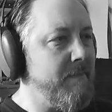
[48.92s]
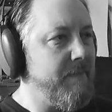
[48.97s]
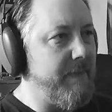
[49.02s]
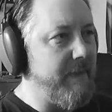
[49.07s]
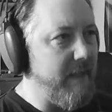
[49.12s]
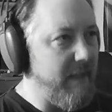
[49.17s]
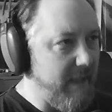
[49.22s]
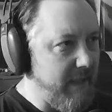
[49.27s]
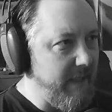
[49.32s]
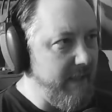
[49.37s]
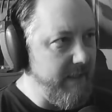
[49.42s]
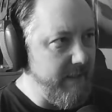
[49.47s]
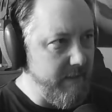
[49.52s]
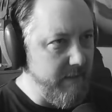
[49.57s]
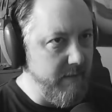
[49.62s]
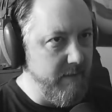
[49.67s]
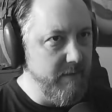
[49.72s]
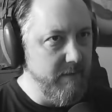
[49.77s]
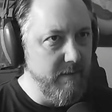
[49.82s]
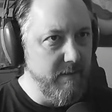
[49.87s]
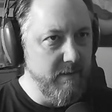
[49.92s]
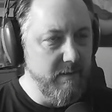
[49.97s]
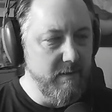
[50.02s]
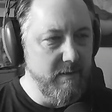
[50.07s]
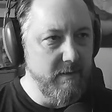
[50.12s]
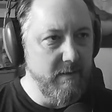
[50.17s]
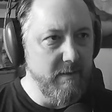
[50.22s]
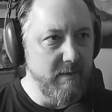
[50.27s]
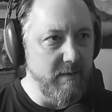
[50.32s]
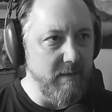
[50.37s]
I
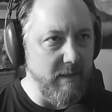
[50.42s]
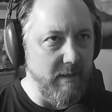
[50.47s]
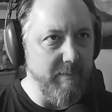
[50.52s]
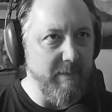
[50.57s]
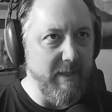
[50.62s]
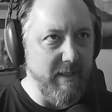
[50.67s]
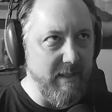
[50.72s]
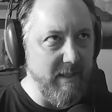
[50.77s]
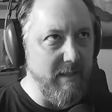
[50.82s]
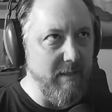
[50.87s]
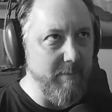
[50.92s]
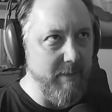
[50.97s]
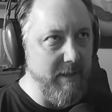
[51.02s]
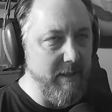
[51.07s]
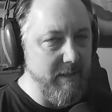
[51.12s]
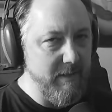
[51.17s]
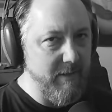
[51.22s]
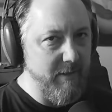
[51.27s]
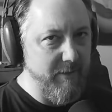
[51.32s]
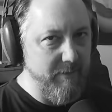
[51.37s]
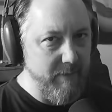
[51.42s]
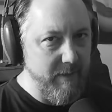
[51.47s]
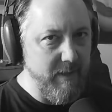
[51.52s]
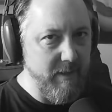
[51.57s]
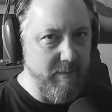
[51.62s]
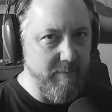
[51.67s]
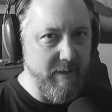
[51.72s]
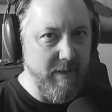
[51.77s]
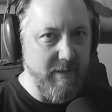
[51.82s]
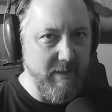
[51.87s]
made a comment in a thread
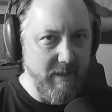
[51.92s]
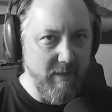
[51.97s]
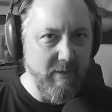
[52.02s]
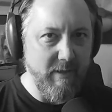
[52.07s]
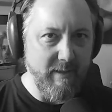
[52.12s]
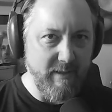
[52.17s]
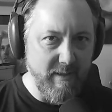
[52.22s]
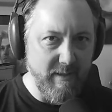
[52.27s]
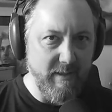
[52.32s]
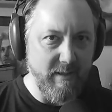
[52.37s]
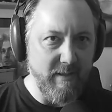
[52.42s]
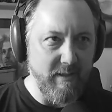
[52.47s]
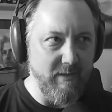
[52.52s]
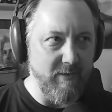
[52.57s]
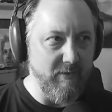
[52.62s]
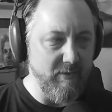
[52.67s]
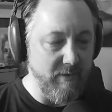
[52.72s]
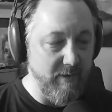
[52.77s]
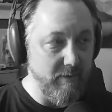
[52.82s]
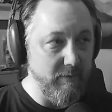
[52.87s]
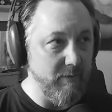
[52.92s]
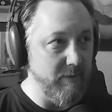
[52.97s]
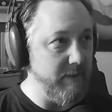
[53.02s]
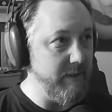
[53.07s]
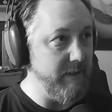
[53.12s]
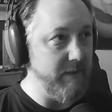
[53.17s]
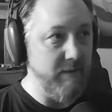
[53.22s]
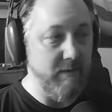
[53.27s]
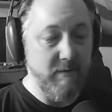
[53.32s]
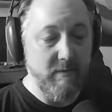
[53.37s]
about how I think it is
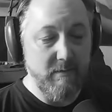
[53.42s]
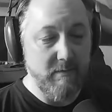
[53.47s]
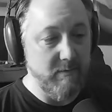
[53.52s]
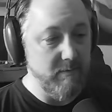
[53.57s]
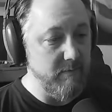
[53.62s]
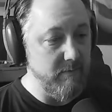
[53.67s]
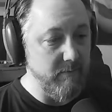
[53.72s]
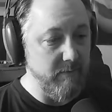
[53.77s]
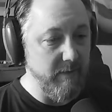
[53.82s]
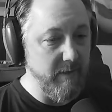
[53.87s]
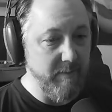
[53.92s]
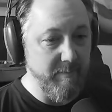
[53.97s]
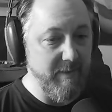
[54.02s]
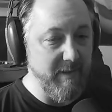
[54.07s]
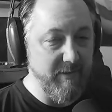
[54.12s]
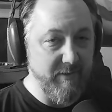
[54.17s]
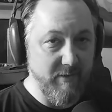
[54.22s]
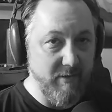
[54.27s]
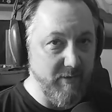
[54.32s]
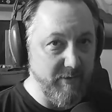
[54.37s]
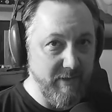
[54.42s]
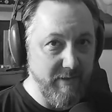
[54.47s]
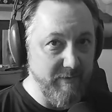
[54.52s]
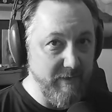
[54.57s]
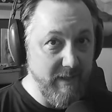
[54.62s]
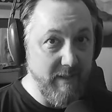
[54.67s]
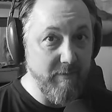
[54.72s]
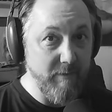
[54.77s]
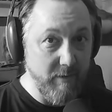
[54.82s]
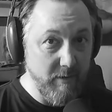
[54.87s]
literally one of the best songs I've
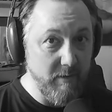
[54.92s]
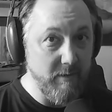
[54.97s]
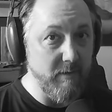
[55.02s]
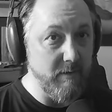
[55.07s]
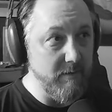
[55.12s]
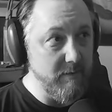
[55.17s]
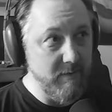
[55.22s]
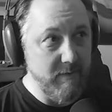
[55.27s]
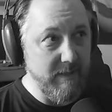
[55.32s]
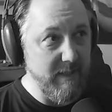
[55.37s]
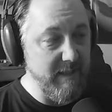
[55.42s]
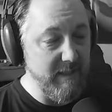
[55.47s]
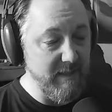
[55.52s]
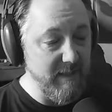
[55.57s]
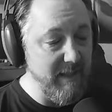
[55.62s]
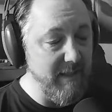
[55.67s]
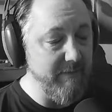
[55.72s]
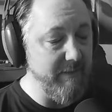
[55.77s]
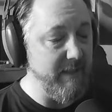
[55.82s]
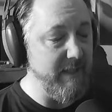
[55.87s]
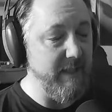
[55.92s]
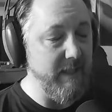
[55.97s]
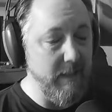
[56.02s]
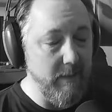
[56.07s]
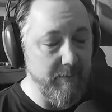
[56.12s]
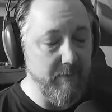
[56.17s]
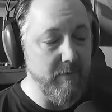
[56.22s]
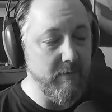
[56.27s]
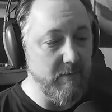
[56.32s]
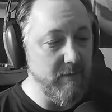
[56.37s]
ever heard. I love it. I
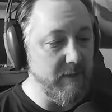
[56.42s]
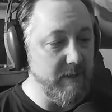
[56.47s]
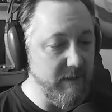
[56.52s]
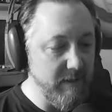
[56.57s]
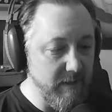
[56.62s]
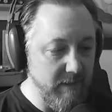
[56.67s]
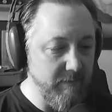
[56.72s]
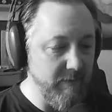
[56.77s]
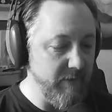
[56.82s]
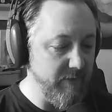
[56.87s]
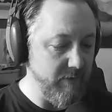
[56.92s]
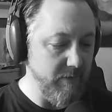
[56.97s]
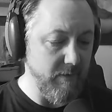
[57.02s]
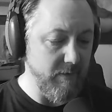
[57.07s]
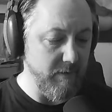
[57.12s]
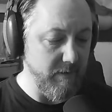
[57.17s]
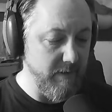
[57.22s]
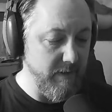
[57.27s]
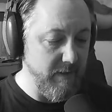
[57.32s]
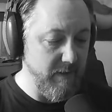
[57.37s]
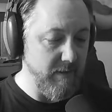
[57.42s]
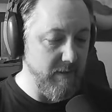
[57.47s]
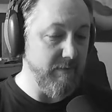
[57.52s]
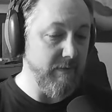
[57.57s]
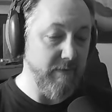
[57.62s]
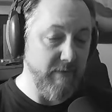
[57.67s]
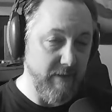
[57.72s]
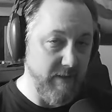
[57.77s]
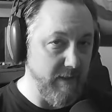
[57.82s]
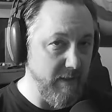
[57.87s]
absolutely love the song. I love
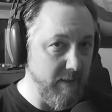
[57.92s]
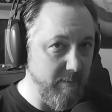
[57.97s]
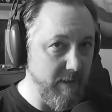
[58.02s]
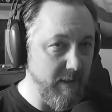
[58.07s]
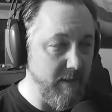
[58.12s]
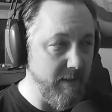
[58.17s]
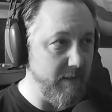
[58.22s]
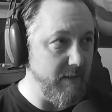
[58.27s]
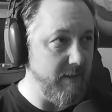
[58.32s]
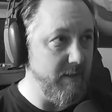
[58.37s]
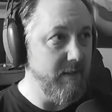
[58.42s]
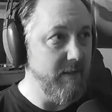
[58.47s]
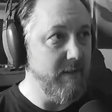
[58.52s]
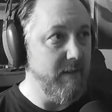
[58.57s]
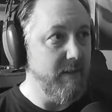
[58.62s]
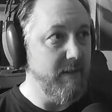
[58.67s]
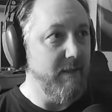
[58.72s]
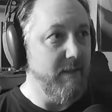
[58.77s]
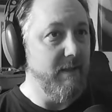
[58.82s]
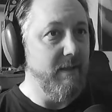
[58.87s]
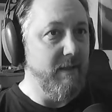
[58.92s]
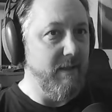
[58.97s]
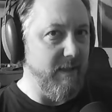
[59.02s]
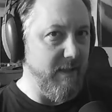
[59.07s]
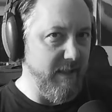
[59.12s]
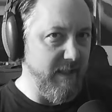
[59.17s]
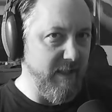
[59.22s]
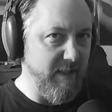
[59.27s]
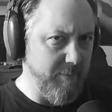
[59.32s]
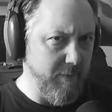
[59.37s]
everything about it.
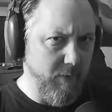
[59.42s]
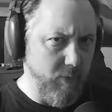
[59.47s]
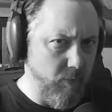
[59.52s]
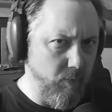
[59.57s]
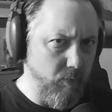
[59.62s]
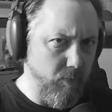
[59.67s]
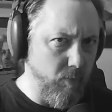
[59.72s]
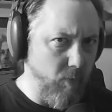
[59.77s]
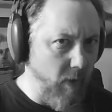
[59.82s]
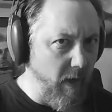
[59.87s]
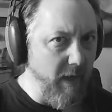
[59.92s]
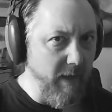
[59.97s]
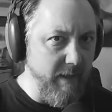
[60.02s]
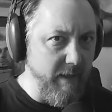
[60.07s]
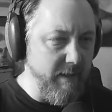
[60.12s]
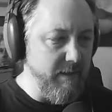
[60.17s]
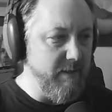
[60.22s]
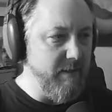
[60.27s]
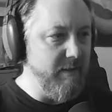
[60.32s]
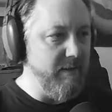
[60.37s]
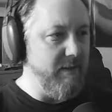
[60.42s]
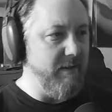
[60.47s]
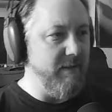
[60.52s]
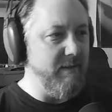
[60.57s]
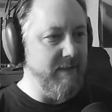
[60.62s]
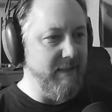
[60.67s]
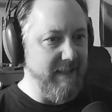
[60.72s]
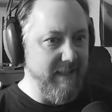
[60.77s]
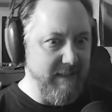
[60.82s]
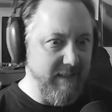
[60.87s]
And he asked me why.
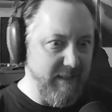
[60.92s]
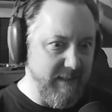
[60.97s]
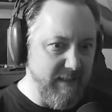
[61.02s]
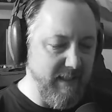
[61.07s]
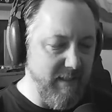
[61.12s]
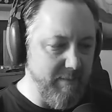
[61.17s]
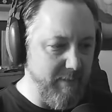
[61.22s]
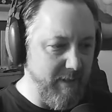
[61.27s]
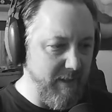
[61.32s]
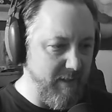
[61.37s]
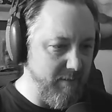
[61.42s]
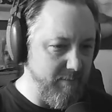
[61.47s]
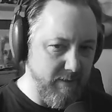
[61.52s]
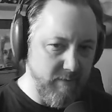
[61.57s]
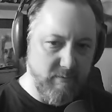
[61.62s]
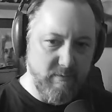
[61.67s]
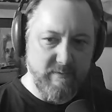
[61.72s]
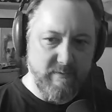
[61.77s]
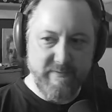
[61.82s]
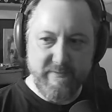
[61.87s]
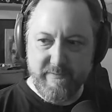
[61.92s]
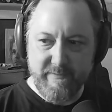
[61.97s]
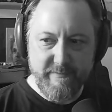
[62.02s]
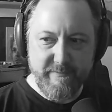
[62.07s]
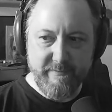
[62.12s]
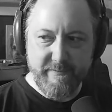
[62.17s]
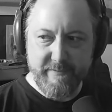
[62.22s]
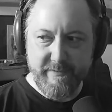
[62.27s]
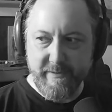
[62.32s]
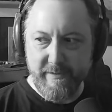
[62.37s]
Then I had to think about it. I'm like, well,
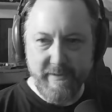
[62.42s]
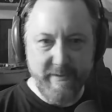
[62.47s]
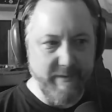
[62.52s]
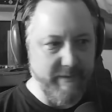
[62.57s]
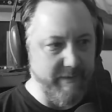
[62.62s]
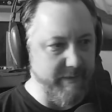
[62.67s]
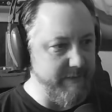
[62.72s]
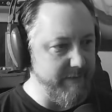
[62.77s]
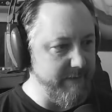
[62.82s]
fuck.